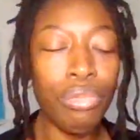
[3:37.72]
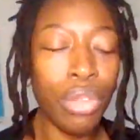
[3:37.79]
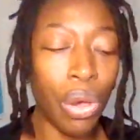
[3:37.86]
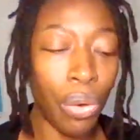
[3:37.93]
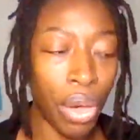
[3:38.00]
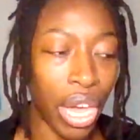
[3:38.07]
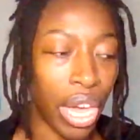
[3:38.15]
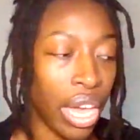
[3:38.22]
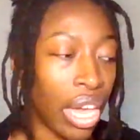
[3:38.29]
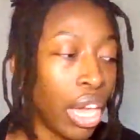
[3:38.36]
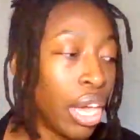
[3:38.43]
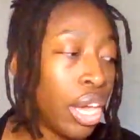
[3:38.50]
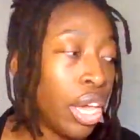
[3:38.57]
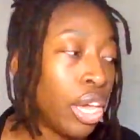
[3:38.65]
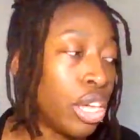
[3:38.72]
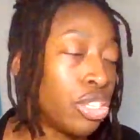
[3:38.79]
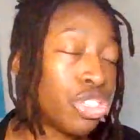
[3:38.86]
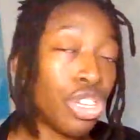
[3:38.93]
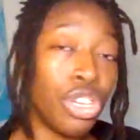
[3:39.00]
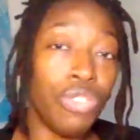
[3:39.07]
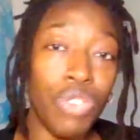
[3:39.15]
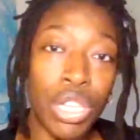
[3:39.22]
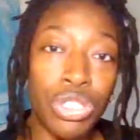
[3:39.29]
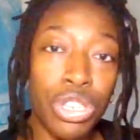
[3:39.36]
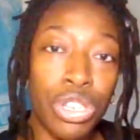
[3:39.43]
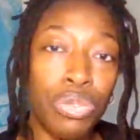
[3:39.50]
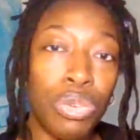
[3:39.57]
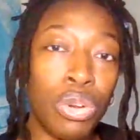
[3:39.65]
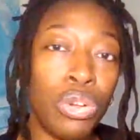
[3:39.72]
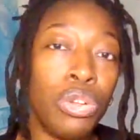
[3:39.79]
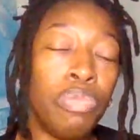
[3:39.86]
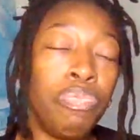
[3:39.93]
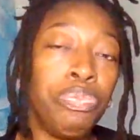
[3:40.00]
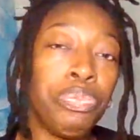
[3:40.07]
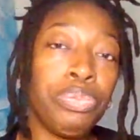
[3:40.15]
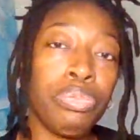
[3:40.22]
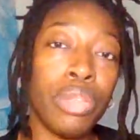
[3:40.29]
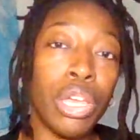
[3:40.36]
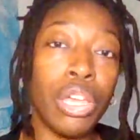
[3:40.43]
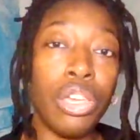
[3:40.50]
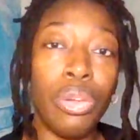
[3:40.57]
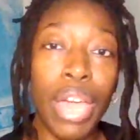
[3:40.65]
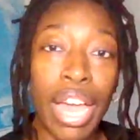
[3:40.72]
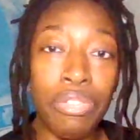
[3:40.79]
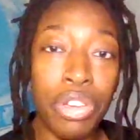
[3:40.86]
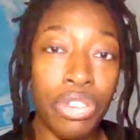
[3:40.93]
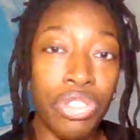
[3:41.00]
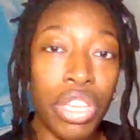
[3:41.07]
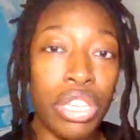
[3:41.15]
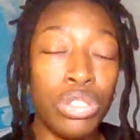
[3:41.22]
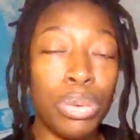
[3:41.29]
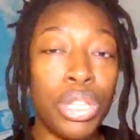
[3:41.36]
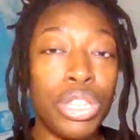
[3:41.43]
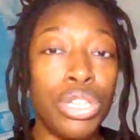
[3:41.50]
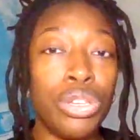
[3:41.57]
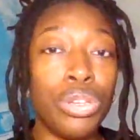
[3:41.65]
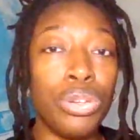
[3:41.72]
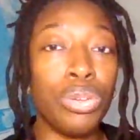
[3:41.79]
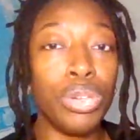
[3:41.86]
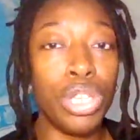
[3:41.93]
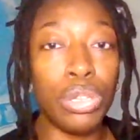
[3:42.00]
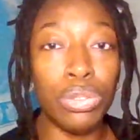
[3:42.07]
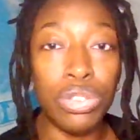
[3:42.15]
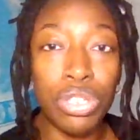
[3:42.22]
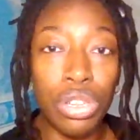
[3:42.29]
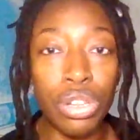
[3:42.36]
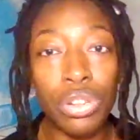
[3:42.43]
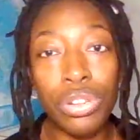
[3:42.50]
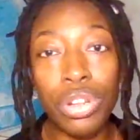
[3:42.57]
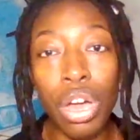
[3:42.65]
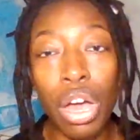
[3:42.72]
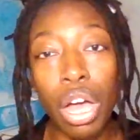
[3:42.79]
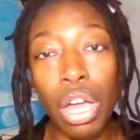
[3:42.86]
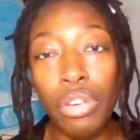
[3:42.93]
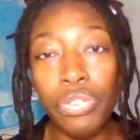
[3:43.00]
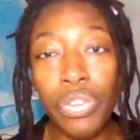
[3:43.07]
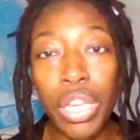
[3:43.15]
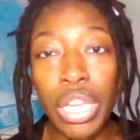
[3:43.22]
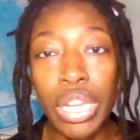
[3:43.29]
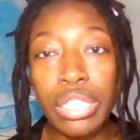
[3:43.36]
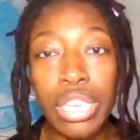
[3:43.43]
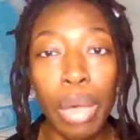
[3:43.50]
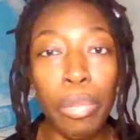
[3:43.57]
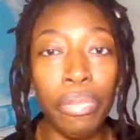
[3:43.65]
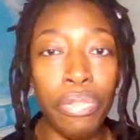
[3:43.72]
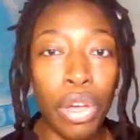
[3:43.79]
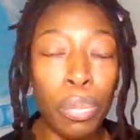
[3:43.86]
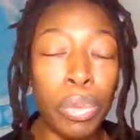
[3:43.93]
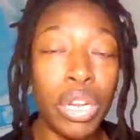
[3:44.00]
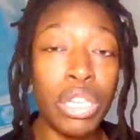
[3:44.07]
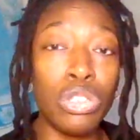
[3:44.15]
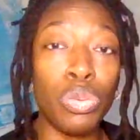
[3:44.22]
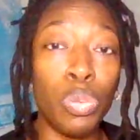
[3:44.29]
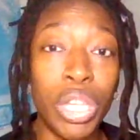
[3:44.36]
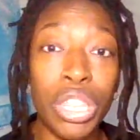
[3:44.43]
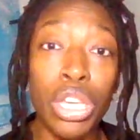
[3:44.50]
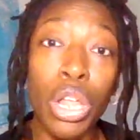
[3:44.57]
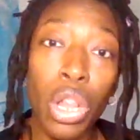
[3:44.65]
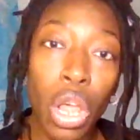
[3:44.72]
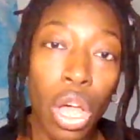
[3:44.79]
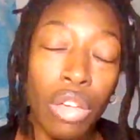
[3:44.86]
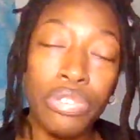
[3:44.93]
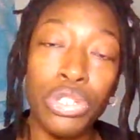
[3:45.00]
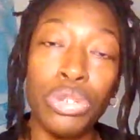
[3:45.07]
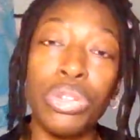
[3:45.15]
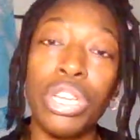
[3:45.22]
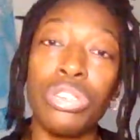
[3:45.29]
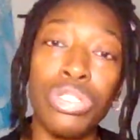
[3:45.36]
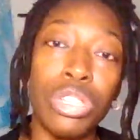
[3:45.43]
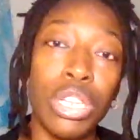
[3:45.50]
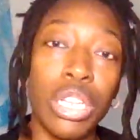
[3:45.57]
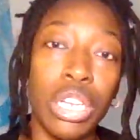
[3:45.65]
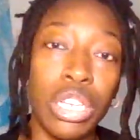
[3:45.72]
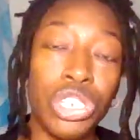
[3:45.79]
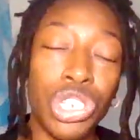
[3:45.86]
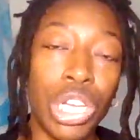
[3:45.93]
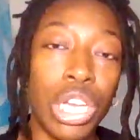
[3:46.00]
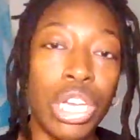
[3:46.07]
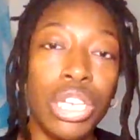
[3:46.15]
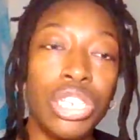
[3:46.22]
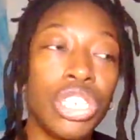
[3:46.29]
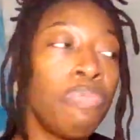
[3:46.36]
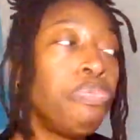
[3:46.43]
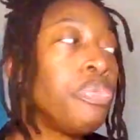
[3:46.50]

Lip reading: Okay, so you've entered the room, you have your things with you, you sealed off any type of openings with cloth so they're still in exchange.